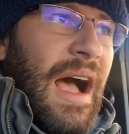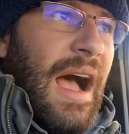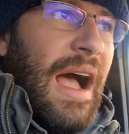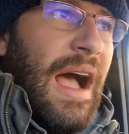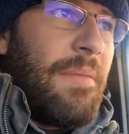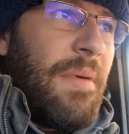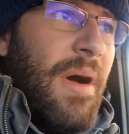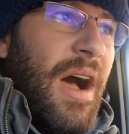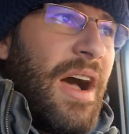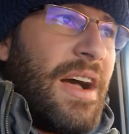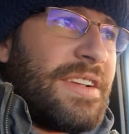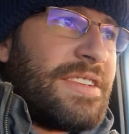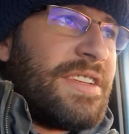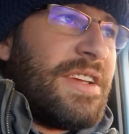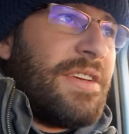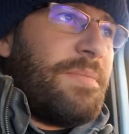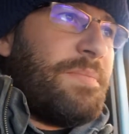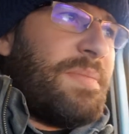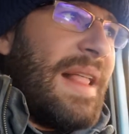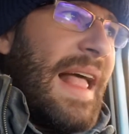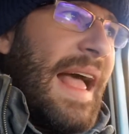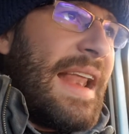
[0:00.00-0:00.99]
I'm
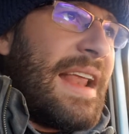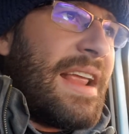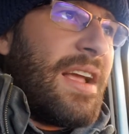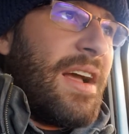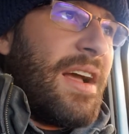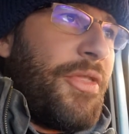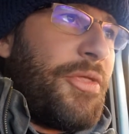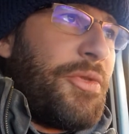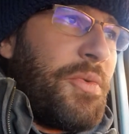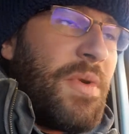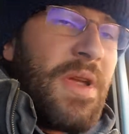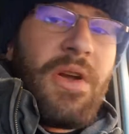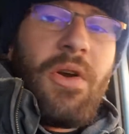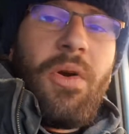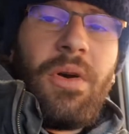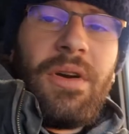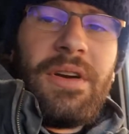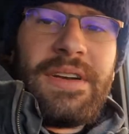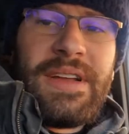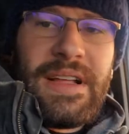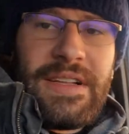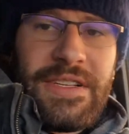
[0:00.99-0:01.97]
also planning on
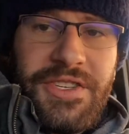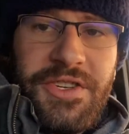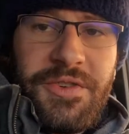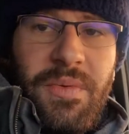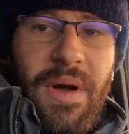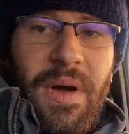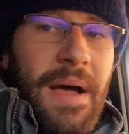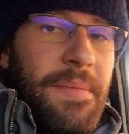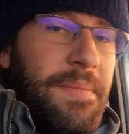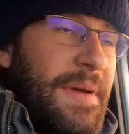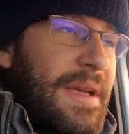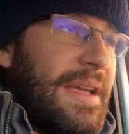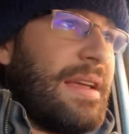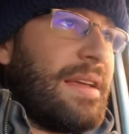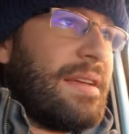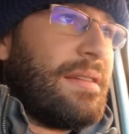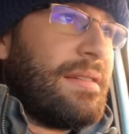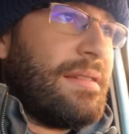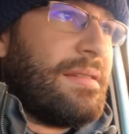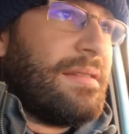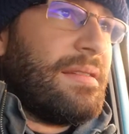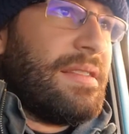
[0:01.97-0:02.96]
3/4 ton swapping